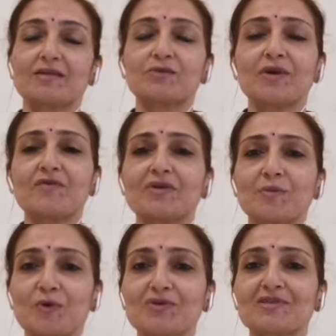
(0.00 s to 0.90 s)
It's one of
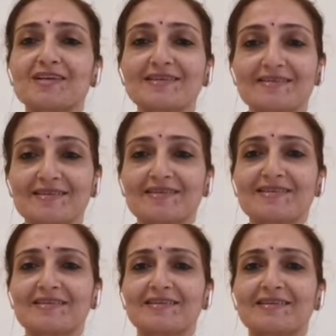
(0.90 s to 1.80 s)
the most
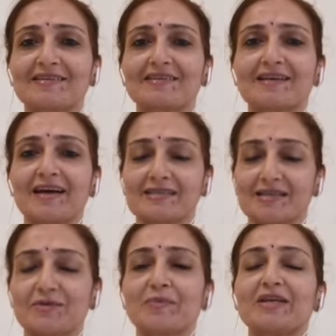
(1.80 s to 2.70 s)
easiest,
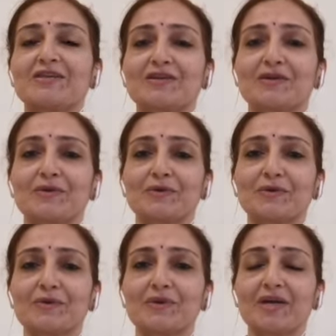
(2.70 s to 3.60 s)
as I mentioned to
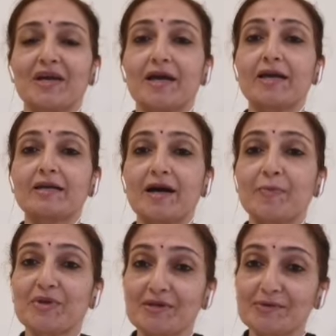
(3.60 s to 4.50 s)
you. It
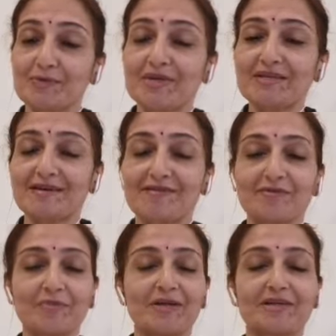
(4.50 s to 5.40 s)
appears to be
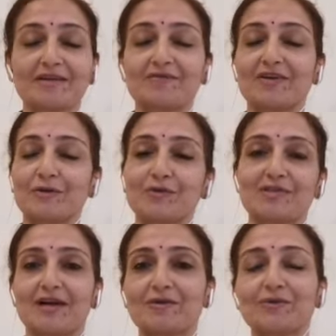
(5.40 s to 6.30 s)
tough, but when you
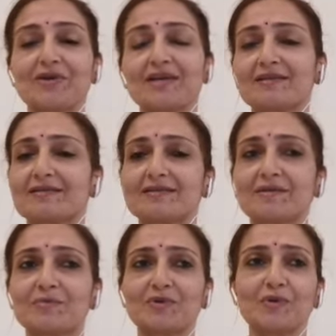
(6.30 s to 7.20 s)
start doing it, it's
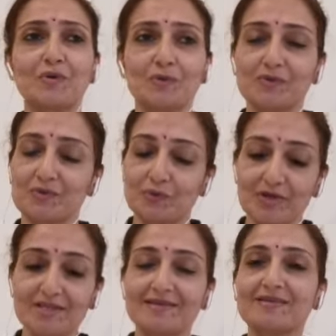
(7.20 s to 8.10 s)
simple. Oh,
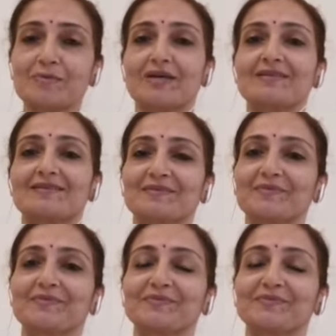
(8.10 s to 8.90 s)
only this much.